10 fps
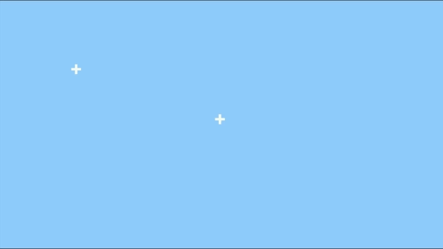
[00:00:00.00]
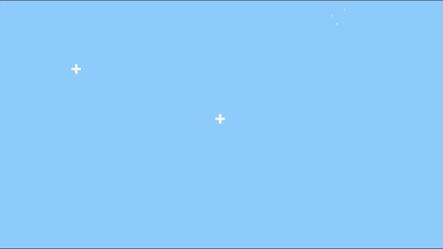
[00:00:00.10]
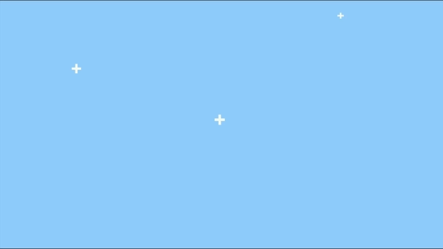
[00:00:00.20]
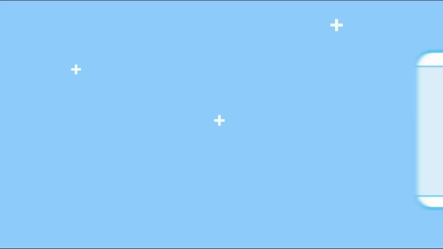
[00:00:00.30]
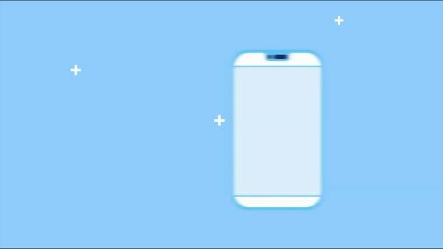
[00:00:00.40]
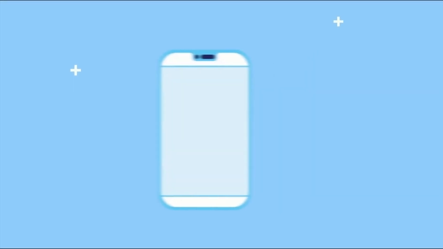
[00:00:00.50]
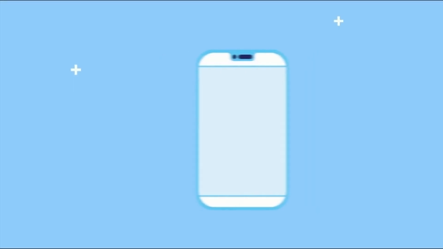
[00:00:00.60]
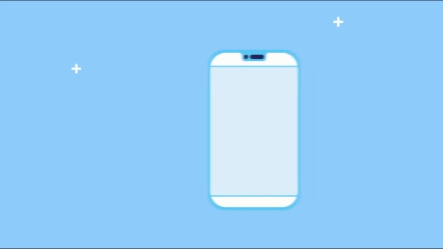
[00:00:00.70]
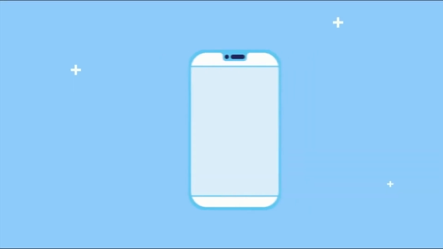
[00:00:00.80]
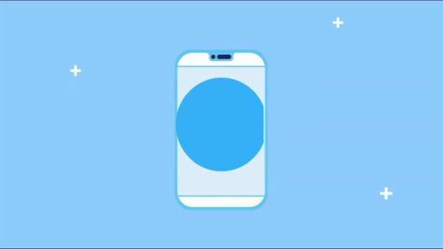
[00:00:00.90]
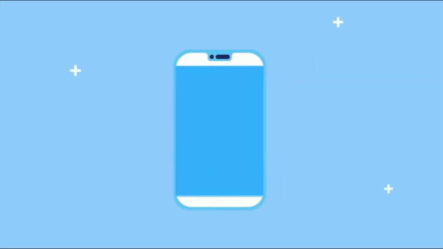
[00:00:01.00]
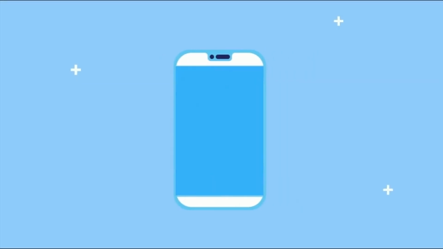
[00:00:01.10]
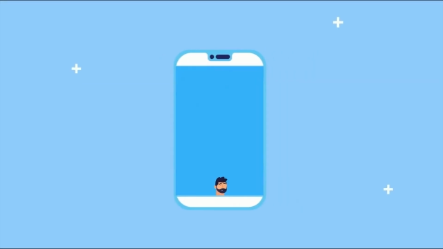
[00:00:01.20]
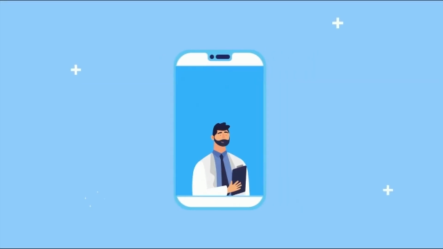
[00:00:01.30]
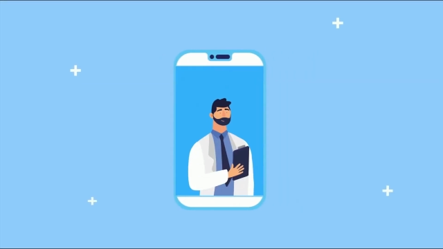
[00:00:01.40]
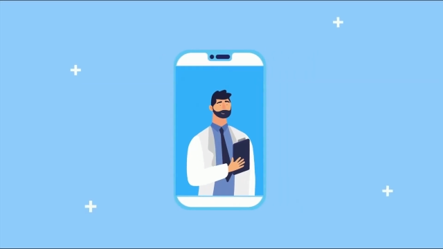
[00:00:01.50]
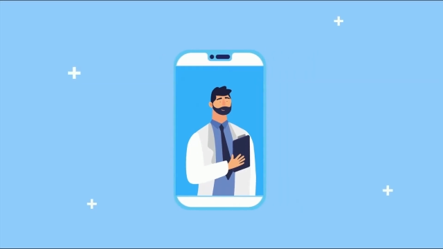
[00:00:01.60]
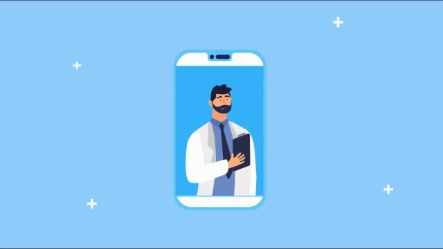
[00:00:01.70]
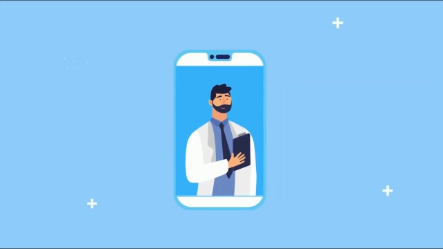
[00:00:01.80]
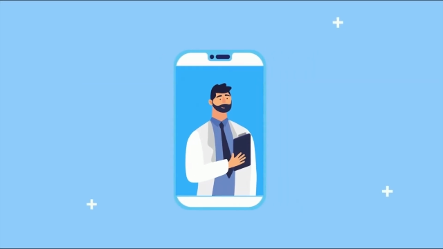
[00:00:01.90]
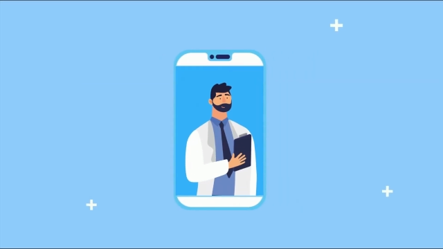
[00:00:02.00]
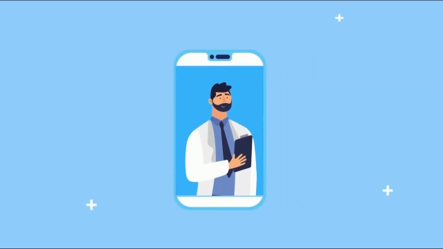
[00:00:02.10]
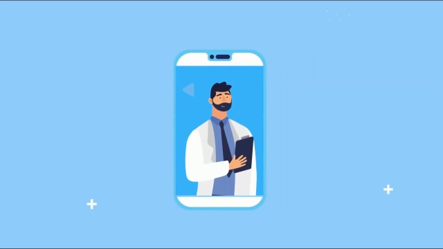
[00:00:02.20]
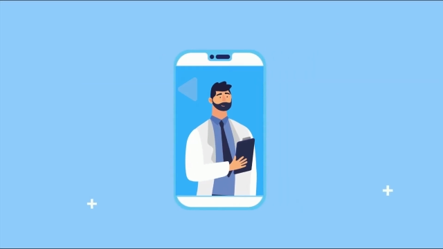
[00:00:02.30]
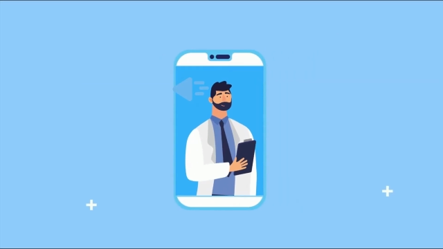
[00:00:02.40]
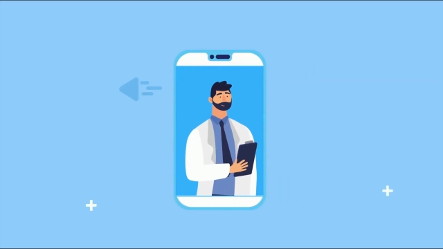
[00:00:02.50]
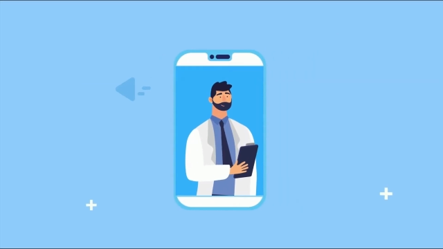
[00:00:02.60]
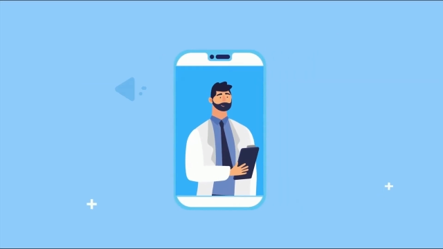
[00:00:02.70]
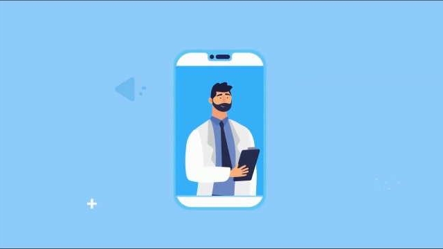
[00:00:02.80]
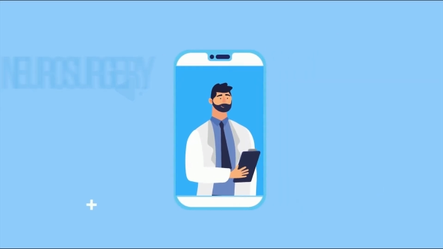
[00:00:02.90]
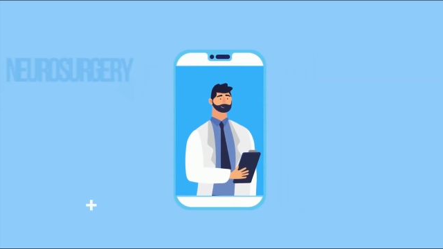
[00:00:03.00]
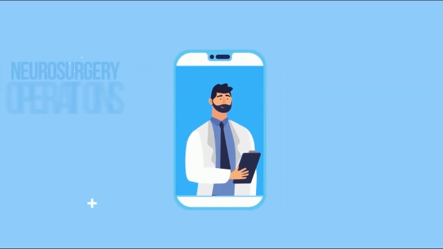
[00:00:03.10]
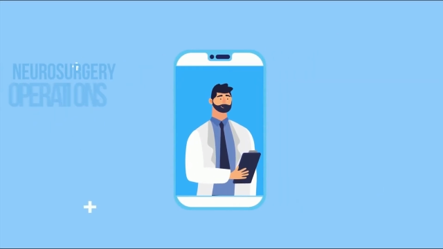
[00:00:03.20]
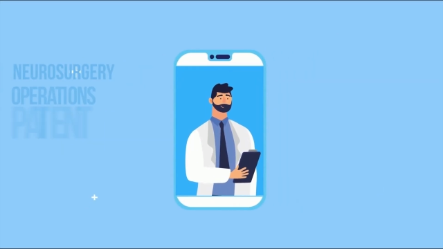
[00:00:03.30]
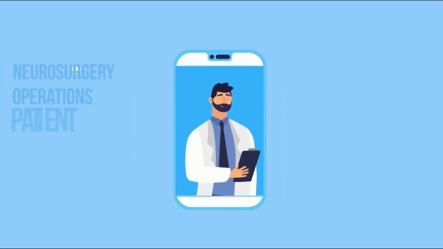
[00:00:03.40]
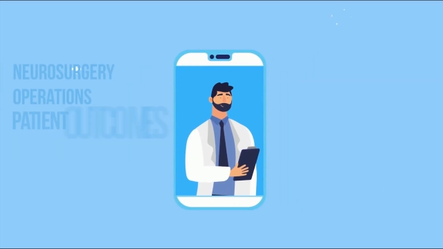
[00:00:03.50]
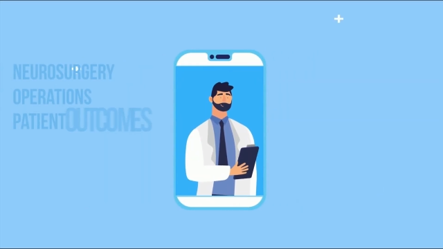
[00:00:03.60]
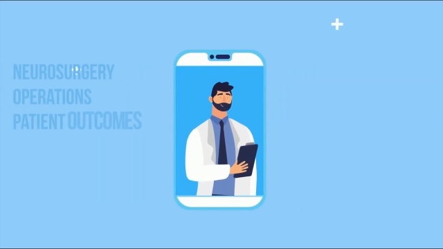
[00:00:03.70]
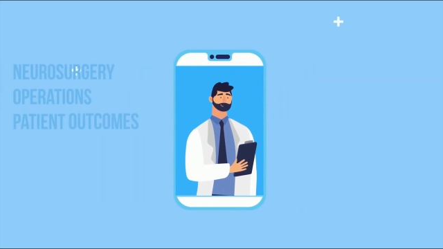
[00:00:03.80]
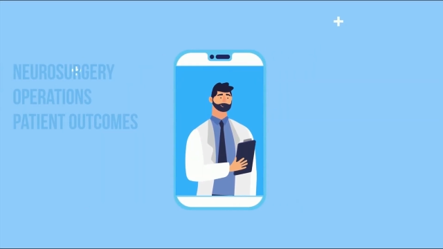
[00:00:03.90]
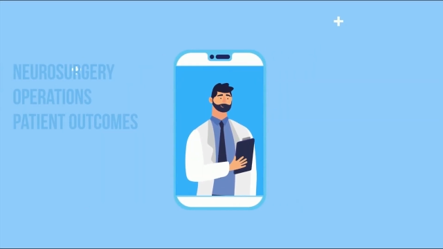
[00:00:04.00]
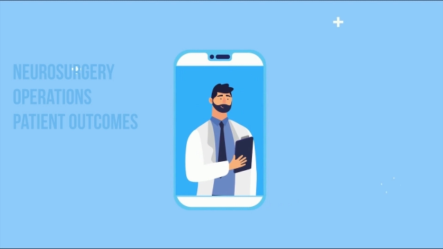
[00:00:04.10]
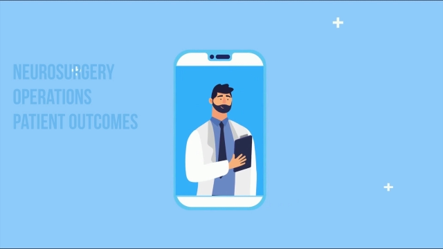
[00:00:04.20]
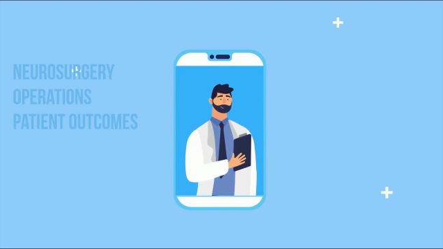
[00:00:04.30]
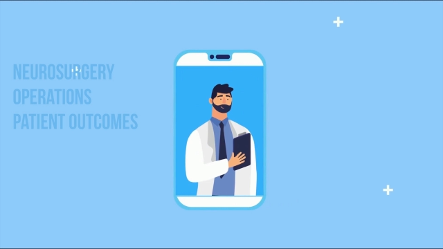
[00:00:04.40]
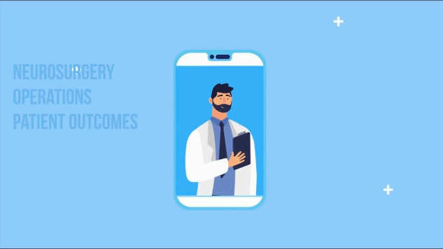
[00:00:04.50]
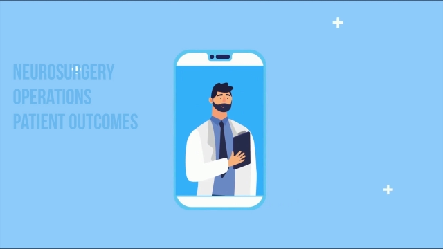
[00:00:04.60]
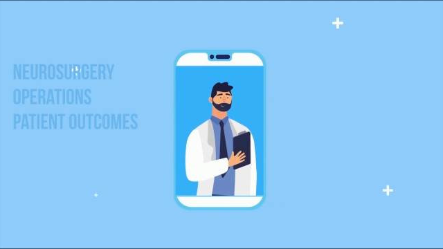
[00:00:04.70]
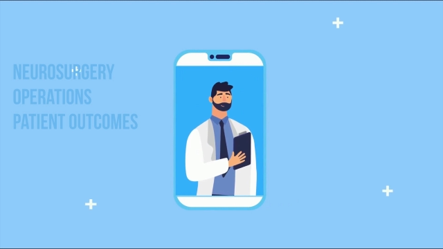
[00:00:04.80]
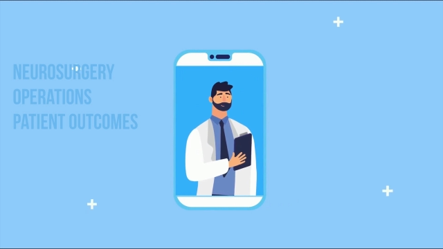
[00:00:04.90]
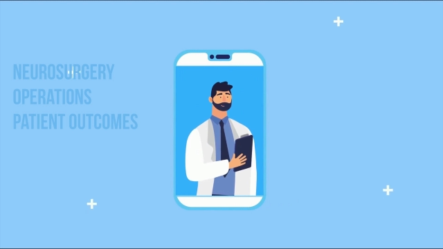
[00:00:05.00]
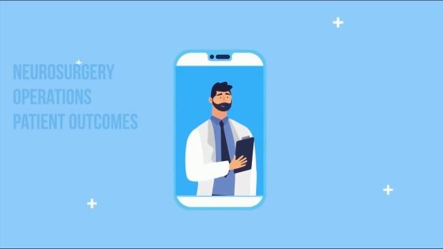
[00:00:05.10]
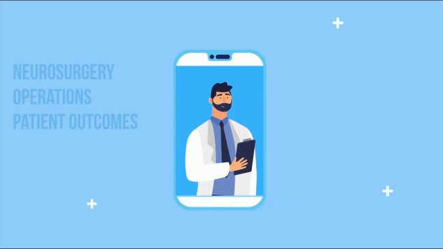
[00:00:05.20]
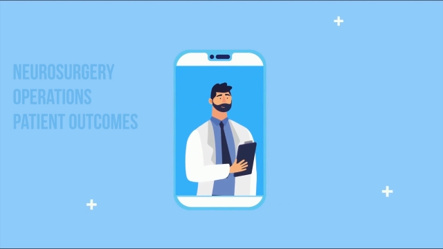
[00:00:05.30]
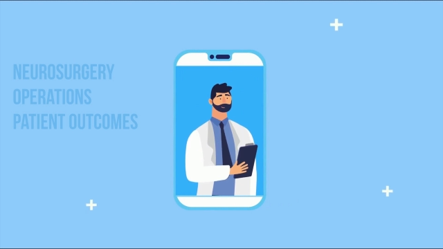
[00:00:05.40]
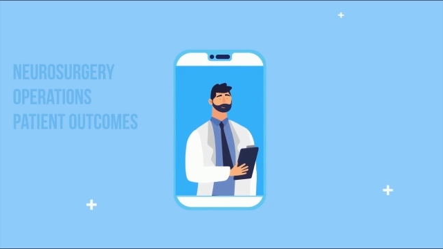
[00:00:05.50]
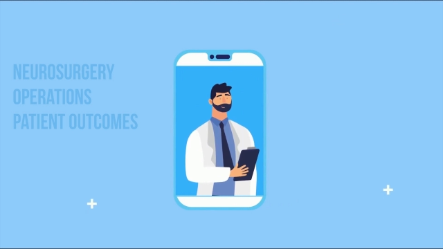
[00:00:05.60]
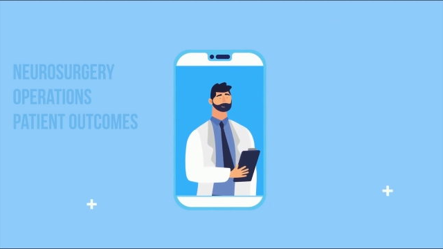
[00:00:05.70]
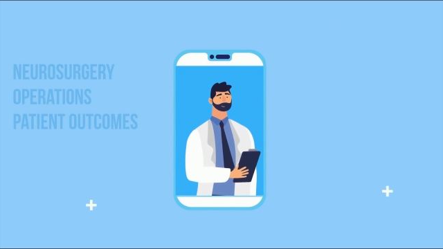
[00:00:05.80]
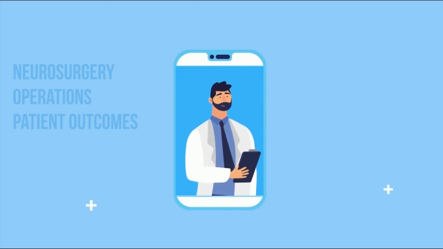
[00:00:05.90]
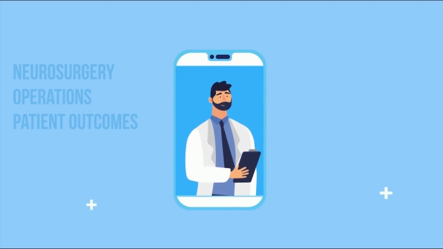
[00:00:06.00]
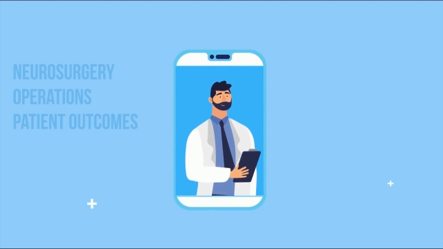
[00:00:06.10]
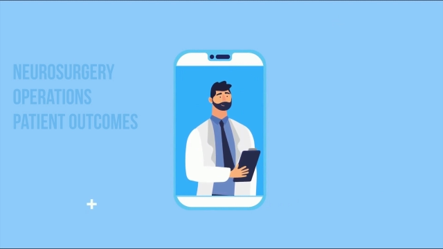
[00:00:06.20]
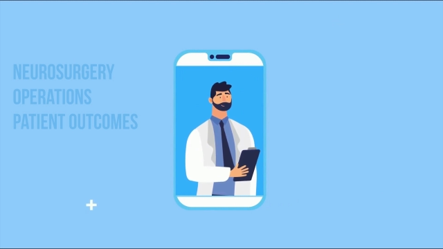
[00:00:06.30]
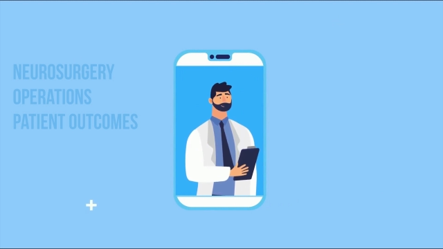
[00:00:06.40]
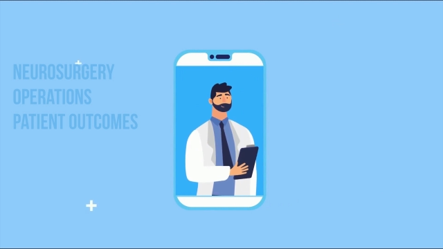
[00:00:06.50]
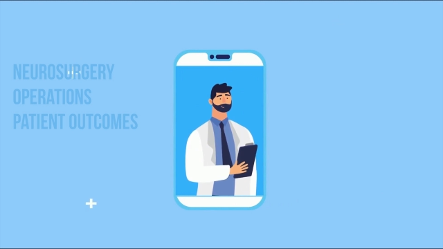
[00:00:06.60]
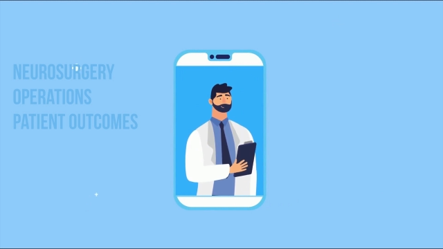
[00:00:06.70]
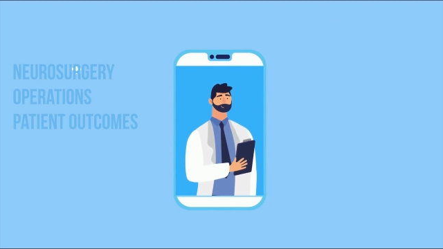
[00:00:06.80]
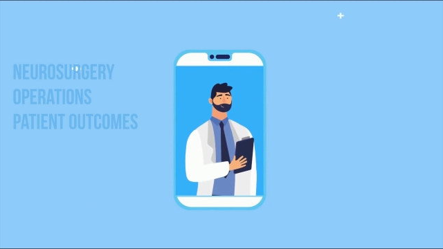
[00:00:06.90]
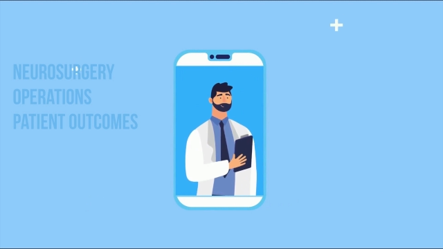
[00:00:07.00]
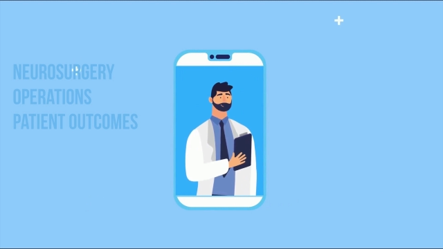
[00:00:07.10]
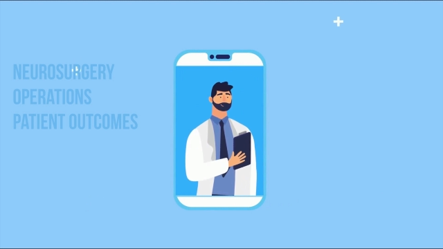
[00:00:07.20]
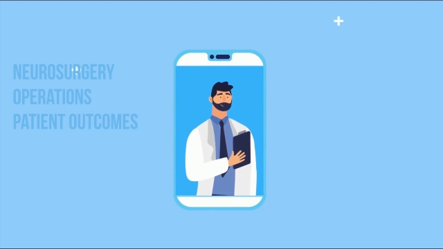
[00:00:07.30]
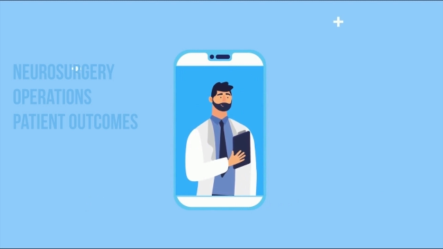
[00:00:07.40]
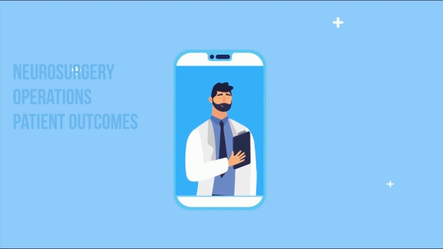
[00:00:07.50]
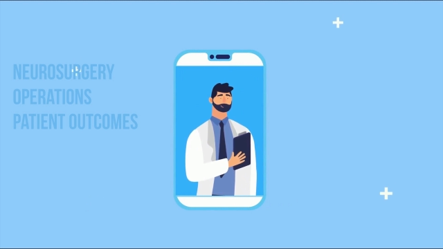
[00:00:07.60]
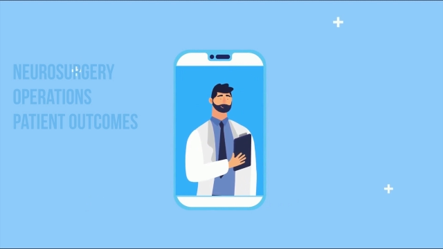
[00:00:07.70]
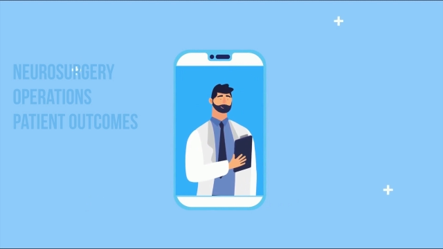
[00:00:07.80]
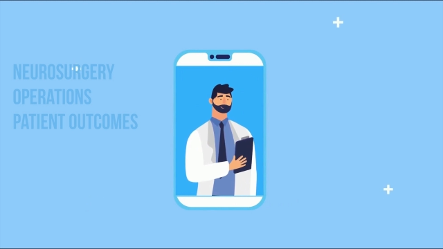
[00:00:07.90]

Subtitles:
Nobody's mouth can be seen.